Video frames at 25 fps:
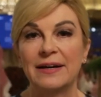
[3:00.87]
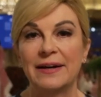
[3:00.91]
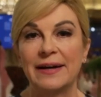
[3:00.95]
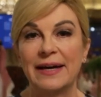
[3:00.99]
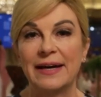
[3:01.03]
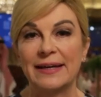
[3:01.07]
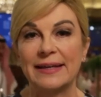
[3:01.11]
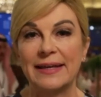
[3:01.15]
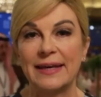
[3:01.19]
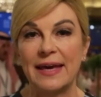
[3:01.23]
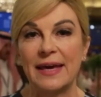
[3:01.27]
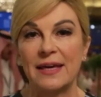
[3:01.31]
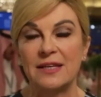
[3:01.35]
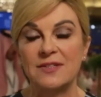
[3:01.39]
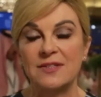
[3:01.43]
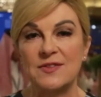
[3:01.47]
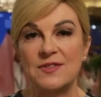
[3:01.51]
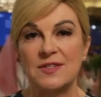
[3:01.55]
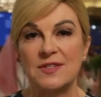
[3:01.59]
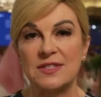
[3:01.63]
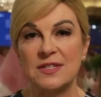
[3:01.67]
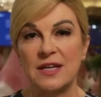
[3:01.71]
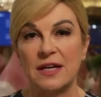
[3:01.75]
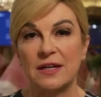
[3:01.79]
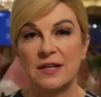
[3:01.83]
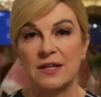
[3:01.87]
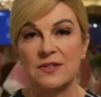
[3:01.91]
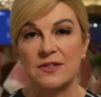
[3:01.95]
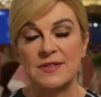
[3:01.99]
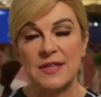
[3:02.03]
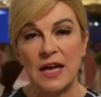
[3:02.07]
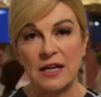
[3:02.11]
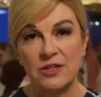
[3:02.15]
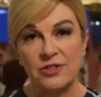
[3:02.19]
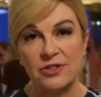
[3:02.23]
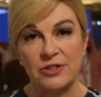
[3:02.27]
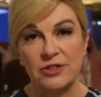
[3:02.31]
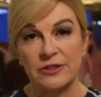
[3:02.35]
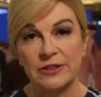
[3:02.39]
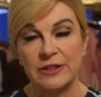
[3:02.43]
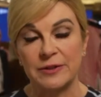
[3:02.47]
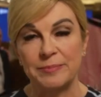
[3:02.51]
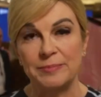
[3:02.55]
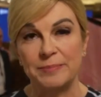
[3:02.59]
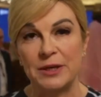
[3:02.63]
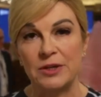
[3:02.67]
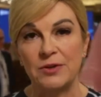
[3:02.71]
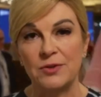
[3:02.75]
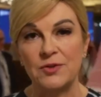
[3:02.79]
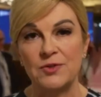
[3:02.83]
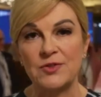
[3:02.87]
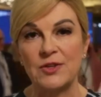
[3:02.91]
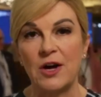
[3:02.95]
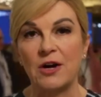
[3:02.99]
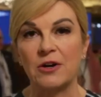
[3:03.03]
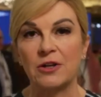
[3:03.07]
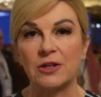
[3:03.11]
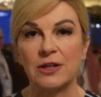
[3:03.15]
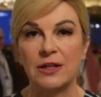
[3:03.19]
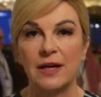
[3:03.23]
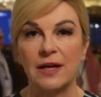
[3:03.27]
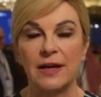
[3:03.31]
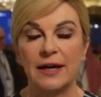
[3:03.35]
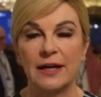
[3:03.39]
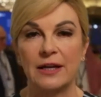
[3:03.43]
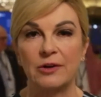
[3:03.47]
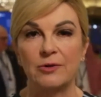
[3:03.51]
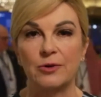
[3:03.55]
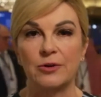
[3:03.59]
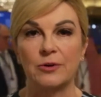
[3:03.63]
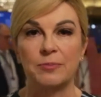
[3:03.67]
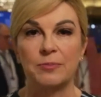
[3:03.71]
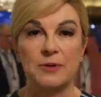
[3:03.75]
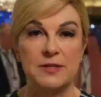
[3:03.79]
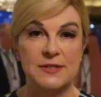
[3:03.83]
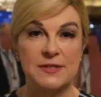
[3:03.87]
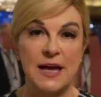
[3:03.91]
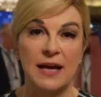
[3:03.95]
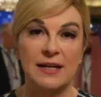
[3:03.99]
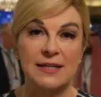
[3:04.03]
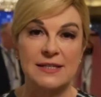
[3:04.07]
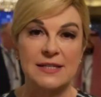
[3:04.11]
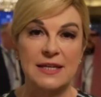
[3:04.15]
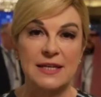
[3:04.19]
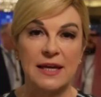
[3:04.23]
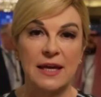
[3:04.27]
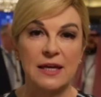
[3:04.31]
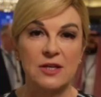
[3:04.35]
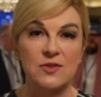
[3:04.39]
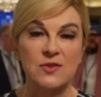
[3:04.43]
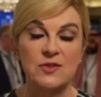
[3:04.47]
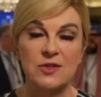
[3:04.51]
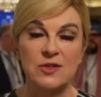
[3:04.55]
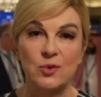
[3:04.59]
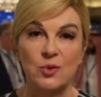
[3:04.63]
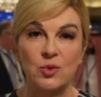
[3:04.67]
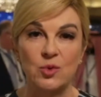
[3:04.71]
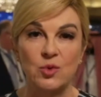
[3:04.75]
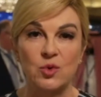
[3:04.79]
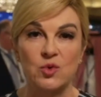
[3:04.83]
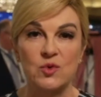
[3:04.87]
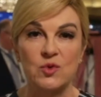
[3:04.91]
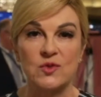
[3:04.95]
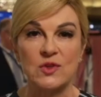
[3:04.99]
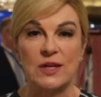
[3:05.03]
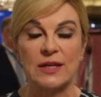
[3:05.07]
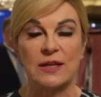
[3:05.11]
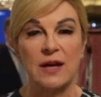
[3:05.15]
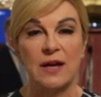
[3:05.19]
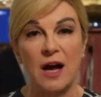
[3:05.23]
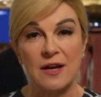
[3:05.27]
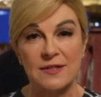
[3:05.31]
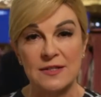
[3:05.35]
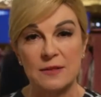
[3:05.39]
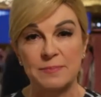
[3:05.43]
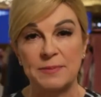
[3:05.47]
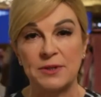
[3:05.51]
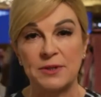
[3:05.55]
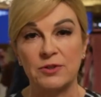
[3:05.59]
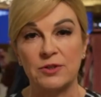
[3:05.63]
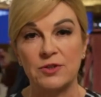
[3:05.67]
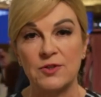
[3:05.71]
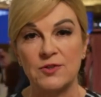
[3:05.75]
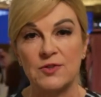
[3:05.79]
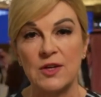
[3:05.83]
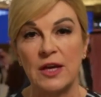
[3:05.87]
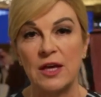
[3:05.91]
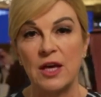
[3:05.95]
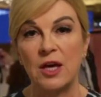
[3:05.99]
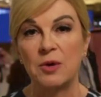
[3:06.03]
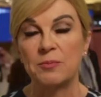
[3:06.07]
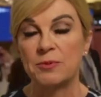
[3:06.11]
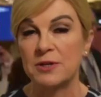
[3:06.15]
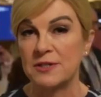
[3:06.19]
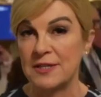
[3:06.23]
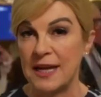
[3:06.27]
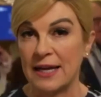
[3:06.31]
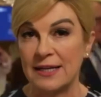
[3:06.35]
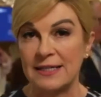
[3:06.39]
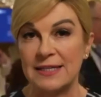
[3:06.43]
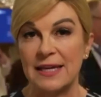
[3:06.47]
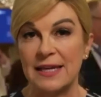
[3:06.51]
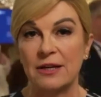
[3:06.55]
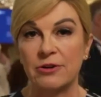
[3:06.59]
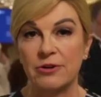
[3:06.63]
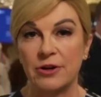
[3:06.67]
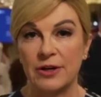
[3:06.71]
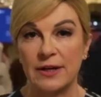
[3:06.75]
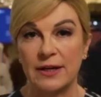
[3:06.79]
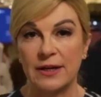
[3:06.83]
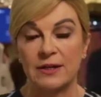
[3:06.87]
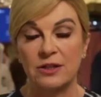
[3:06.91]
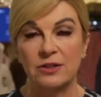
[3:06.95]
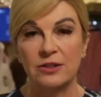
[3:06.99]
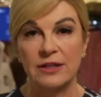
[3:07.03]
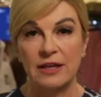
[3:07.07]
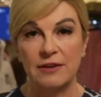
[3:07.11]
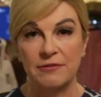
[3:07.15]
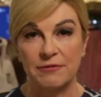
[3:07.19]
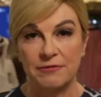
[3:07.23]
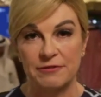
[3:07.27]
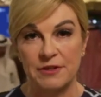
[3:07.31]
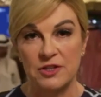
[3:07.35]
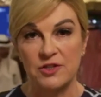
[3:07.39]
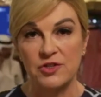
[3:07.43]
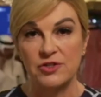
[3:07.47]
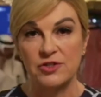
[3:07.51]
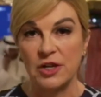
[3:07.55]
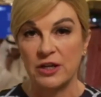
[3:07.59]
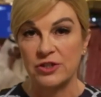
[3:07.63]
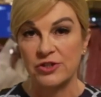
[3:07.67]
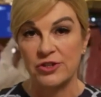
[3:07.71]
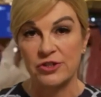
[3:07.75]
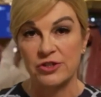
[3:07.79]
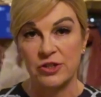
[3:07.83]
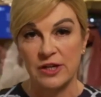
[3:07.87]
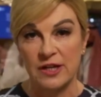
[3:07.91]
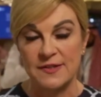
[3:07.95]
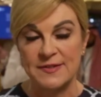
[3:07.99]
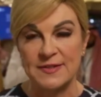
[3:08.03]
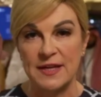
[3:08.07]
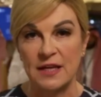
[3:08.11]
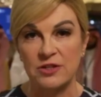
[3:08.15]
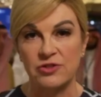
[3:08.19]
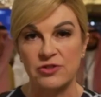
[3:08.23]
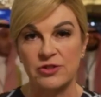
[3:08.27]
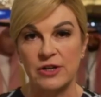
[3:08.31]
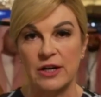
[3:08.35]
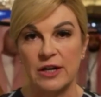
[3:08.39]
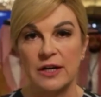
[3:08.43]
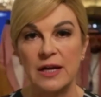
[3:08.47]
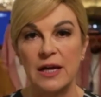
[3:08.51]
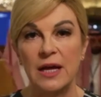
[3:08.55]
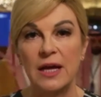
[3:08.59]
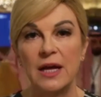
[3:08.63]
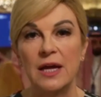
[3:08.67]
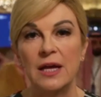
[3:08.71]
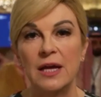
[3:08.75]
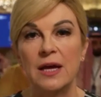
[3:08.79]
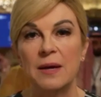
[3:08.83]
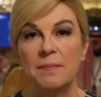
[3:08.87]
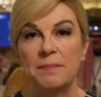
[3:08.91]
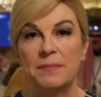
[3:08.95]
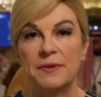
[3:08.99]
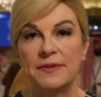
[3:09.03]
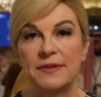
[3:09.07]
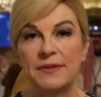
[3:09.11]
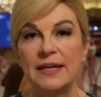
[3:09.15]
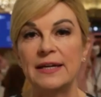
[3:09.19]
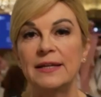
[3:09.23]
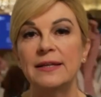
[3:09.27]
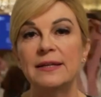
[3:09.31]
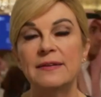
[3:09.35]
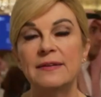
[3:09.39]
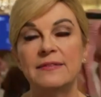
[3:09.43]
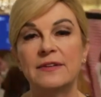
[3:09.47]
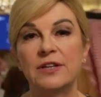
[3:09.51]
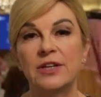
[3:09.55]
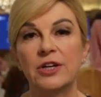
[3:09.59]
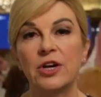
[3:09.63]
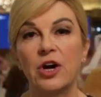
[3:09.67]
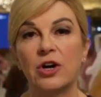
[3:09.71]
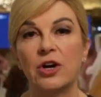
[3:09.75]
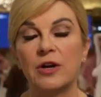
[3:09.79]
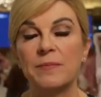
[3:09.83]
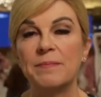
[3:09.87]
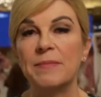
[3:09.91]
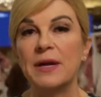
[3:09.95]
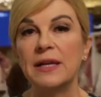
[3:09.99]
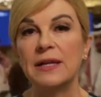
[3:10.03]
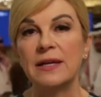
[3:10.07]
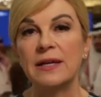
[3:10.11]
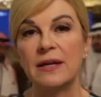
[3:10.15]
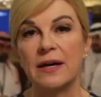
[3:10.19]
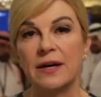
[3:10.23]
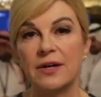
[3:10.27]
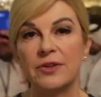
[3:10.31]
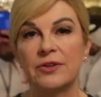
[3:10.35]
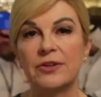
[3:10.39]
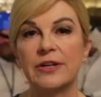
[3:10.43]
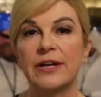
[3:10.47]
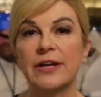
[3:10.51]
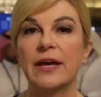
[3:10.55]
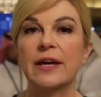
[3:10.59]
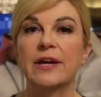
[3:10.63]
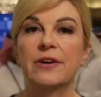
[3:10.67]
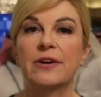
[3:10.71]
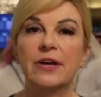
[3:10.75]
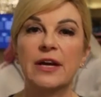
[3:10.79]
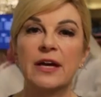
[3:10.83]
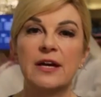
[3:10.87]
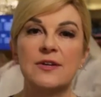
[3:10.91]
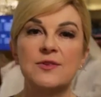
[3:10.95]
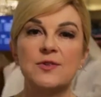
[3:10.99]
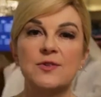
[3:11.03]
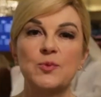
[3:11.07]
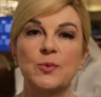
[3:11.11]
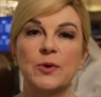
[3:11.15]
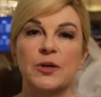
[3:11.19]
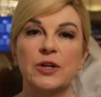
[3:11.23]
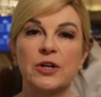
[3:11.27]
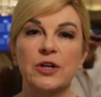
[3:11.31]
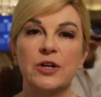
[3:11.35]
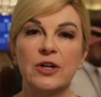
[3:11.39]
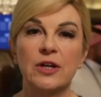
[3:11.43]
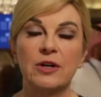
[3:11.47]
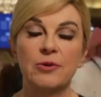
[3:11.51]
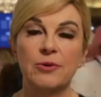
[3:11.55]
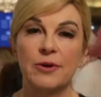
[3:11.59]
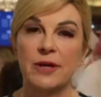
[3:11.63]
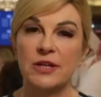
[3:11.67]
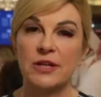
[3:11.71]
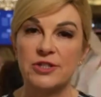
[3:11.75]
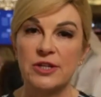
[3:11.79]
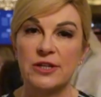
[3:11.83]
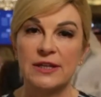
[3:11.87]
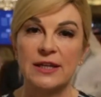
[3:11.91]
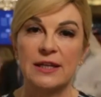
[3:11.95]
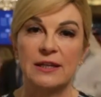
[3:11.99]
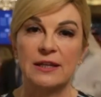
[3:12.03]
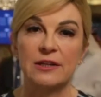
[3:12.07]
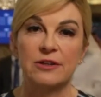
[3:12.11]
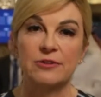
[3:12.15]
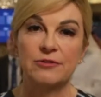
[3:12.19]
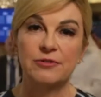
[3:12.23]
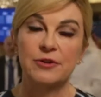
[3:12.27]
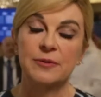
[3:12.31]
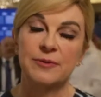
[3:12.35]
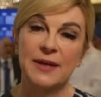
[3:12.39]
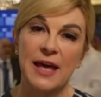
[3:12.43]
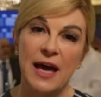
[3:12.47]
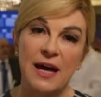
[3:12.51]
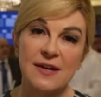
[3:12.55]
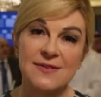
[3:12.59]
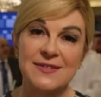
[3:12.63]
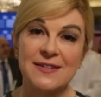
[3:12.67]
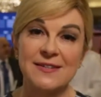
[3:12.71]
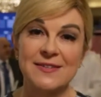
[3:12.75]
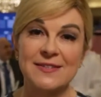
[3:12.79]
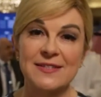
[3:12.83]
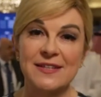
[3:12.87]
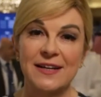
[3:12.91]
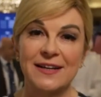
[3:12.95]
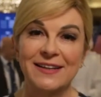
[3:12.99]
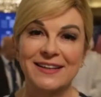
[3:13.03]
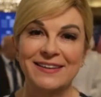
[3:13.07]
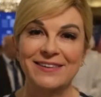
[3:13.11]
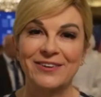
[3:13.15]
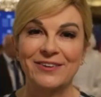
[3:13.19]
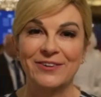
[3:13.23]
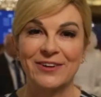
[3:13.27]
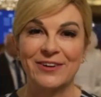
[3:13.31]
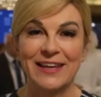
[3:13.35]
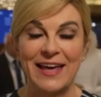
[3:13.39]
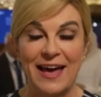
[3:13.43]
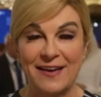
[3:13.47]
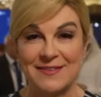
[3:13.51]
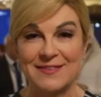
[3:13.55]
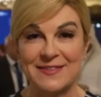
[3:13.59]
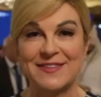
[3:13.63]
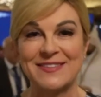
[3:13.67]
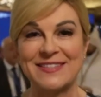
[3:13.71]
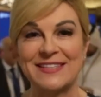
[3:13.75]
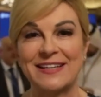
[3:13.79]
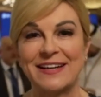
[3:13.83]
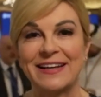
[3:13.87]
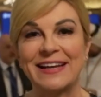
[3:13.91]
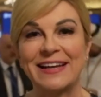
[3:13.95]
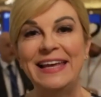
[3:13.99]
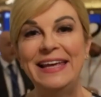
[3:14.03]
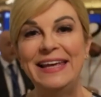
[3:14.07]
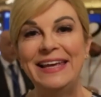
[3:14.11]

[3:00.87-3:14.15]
against sexual abuse online, or protecting schools and hospitals, protecting critical infrastructure, etc. But then there are many other areas where Croatia can learn from Kazakhstan, or Kazakhstan